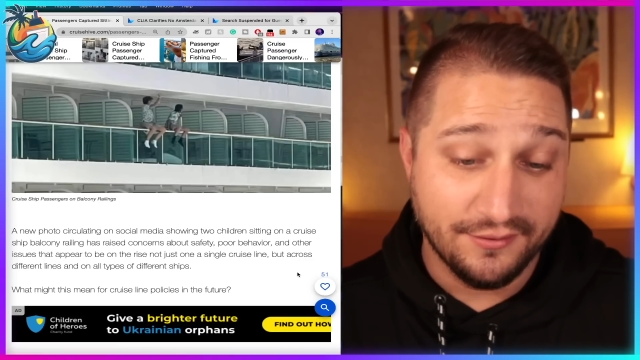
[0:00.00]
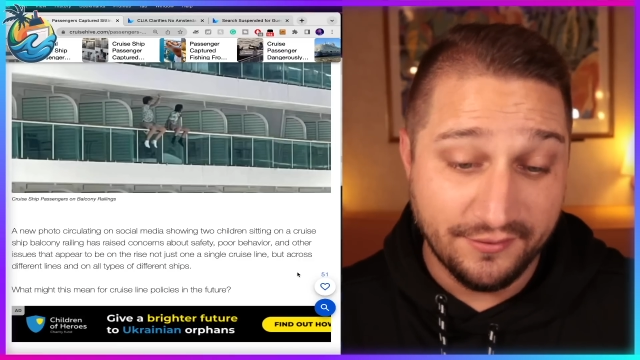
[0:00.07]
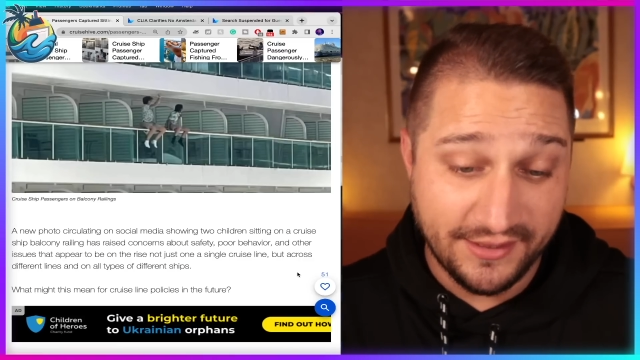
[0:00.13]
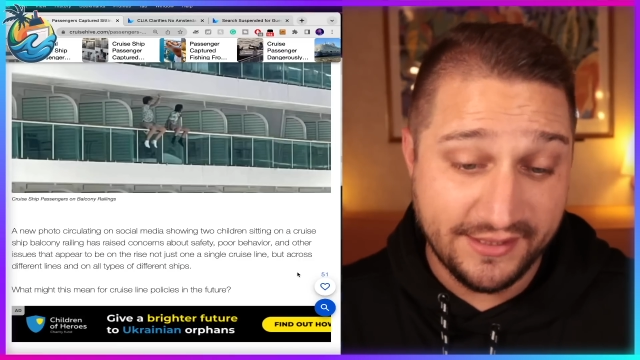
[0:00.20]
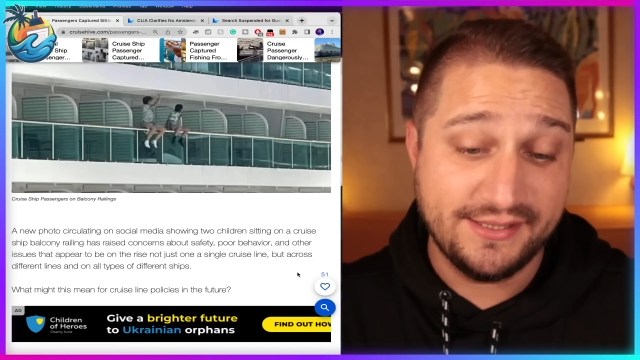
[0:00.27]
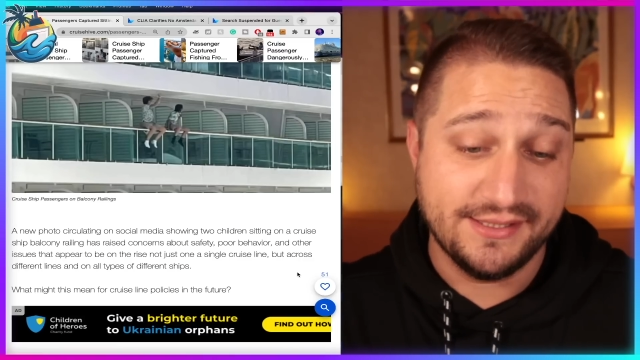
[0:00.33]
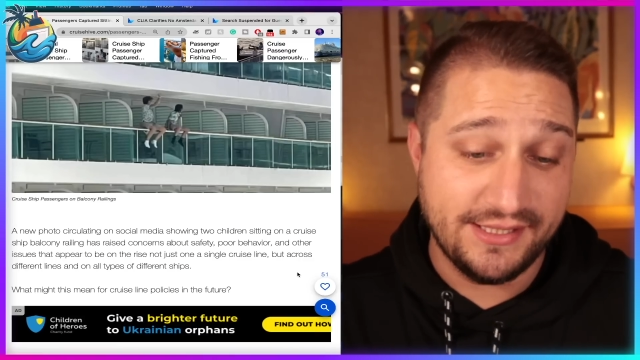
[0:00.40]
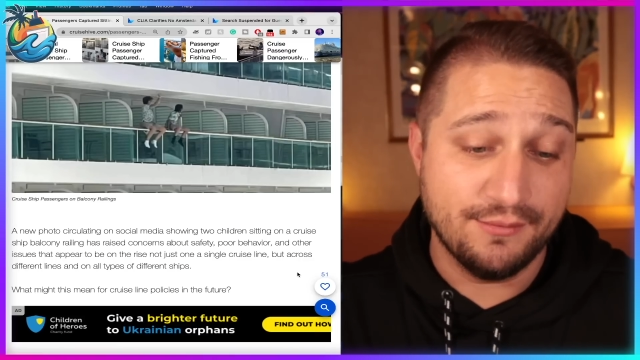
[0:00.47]

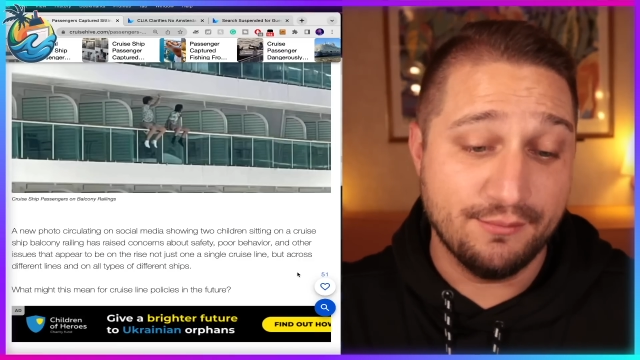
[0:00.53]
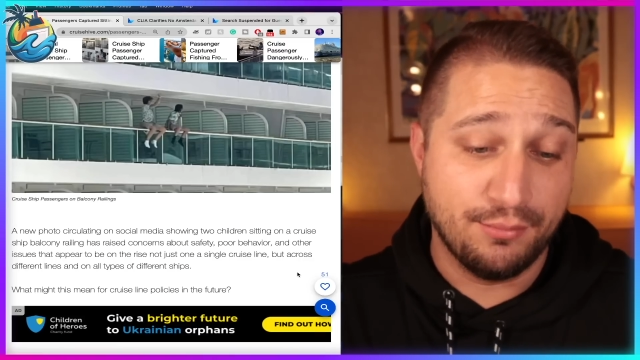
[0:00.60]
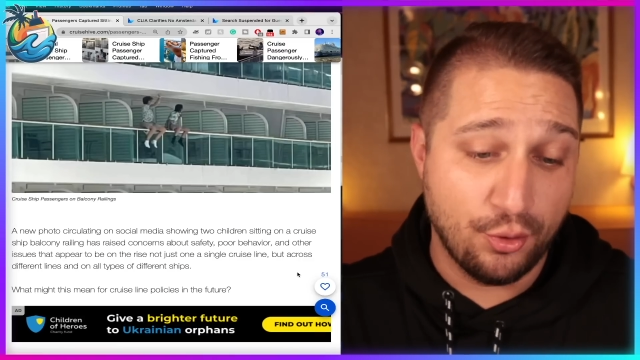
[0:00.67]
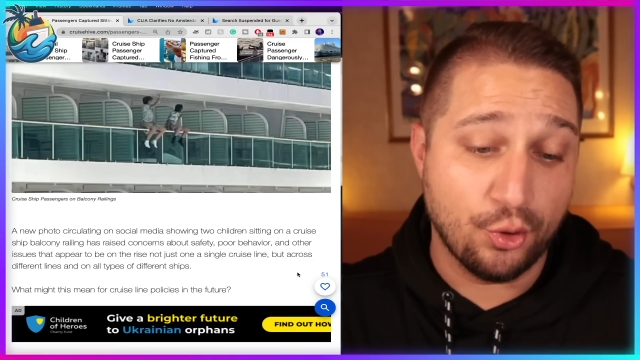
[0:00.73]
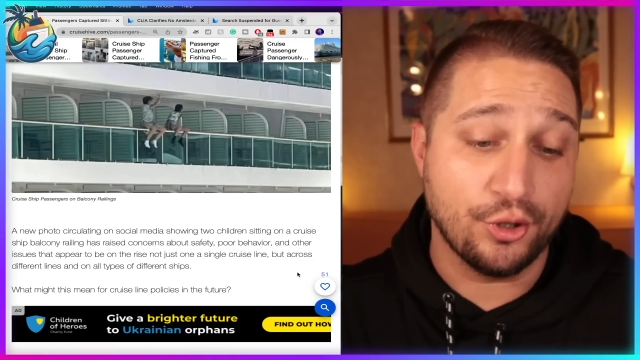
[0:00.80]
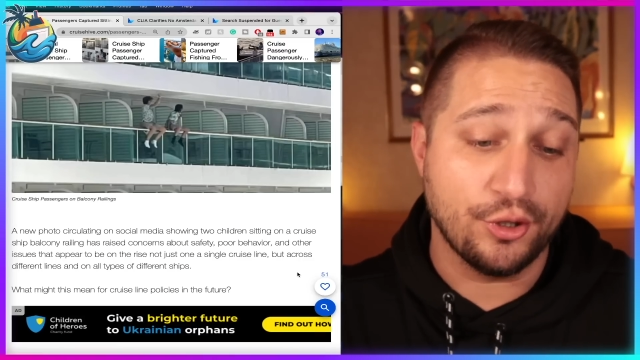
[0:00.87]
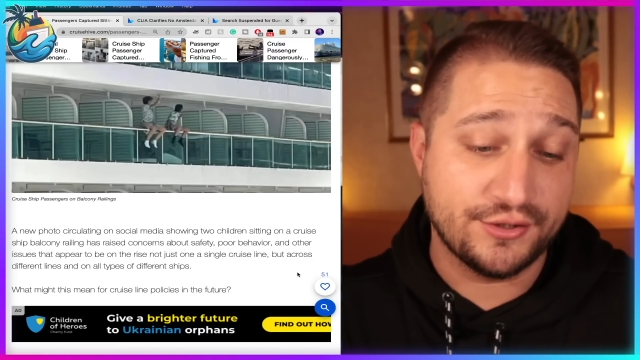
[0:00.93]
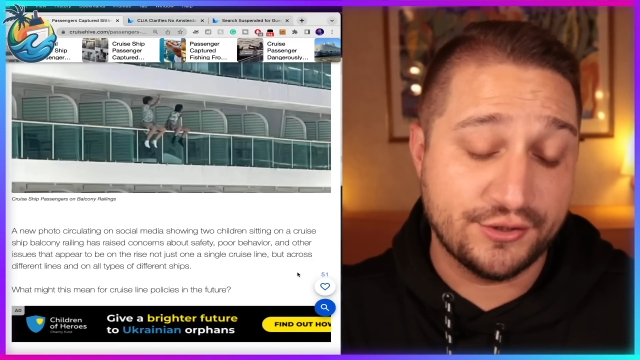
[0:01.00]
this is in
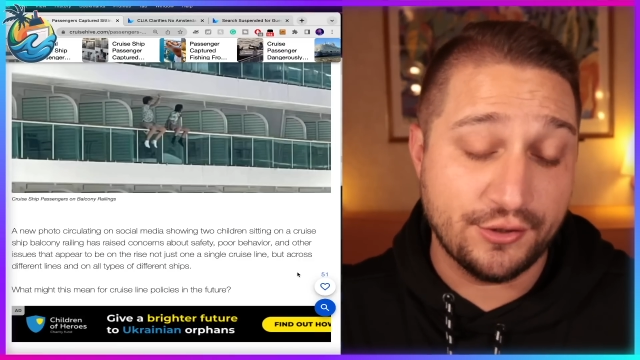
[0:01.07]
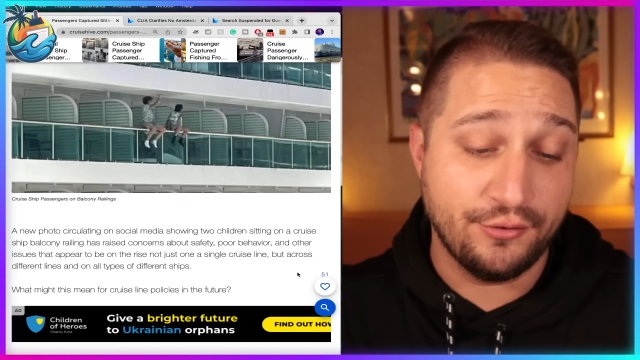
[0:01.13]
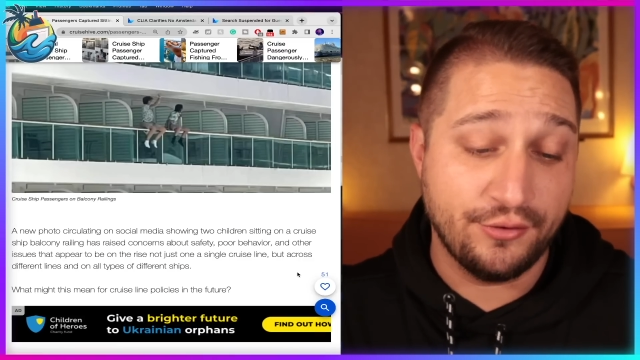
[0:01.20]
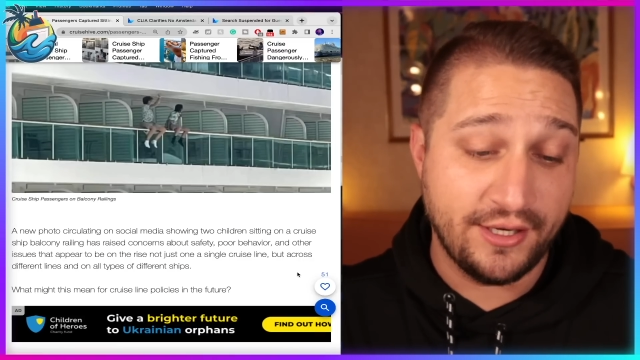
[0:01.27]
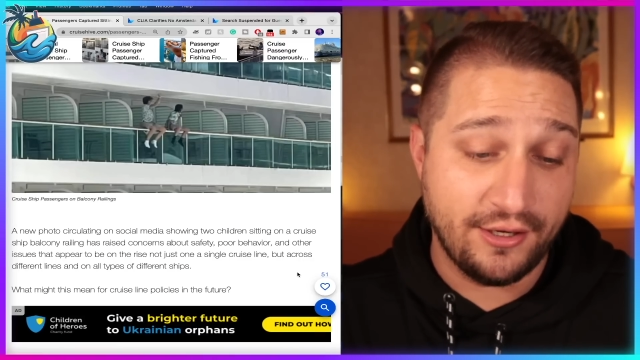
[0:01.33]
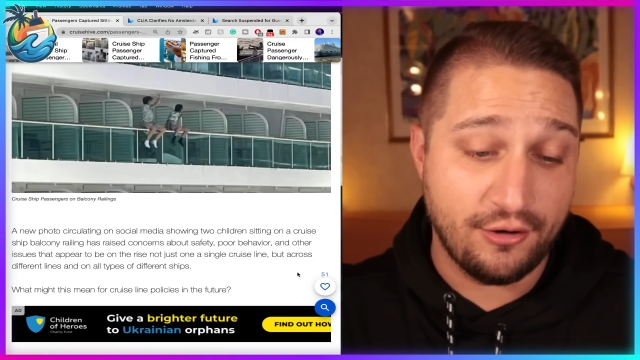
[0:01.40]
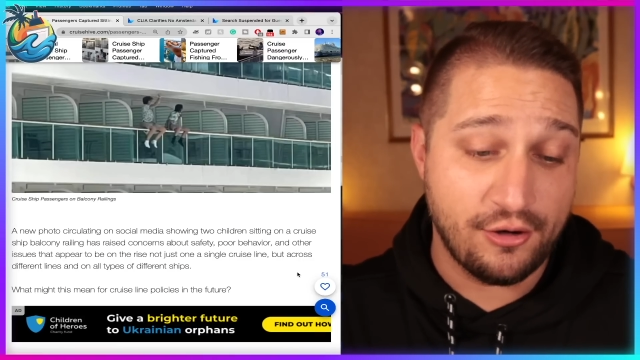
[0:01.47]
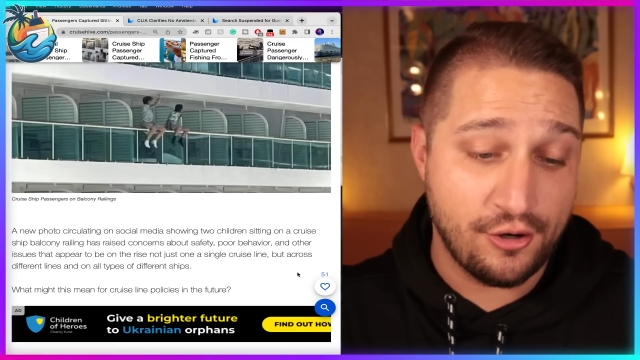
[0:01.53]
port, so
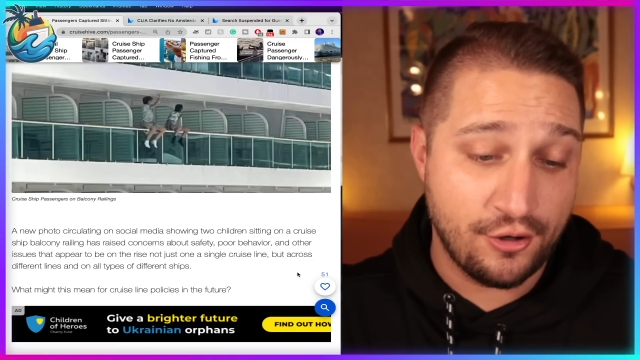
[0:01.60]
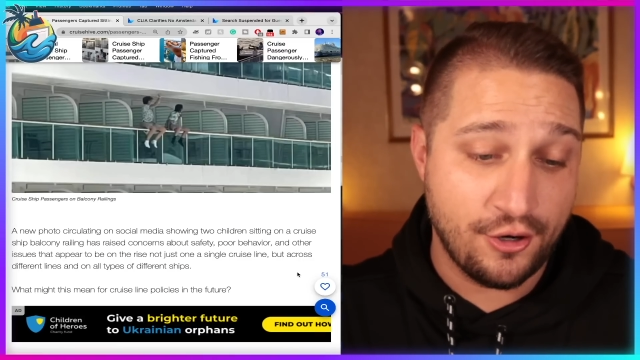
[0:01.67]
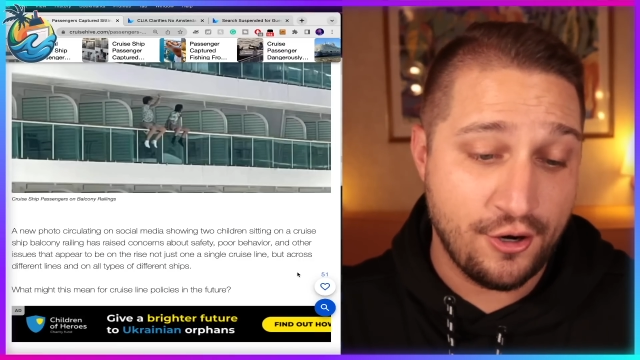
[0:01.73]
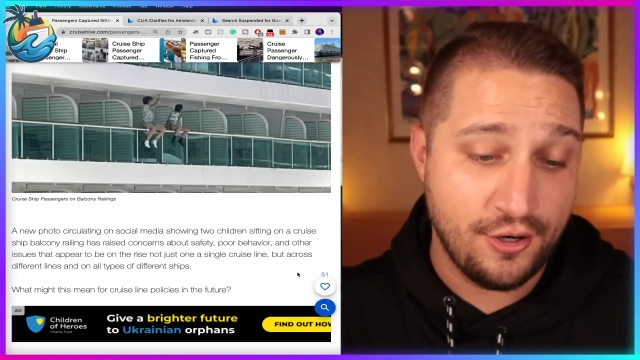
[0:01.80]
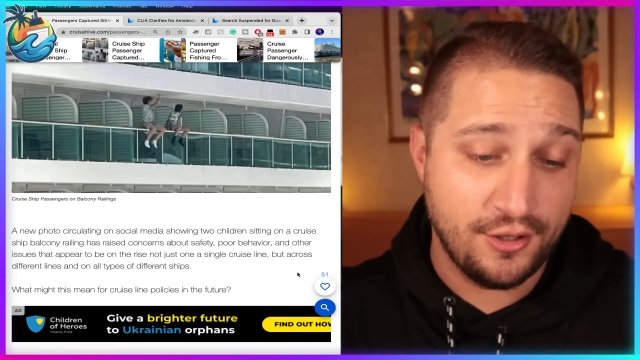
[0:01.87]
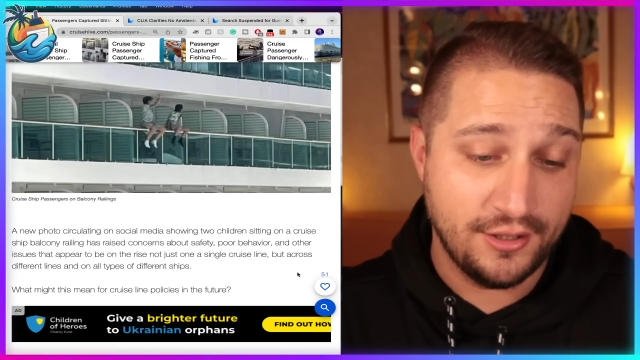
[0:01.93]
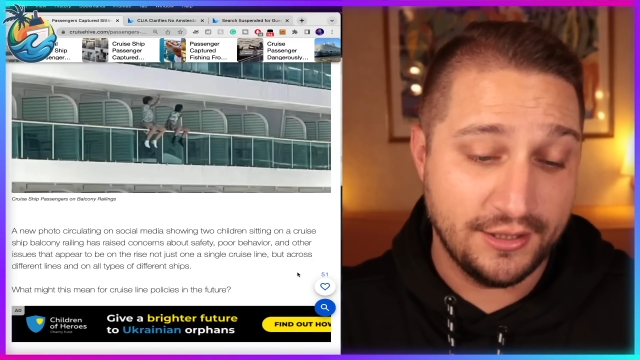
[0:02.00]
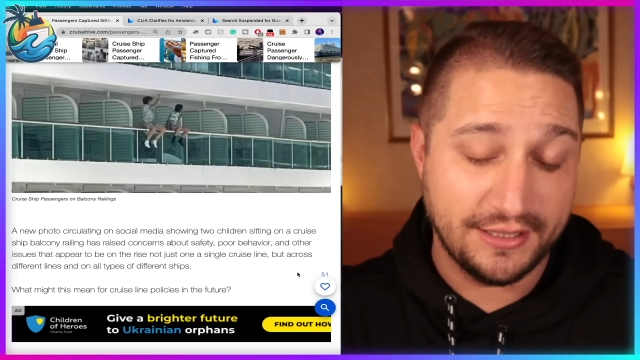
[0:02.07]
there are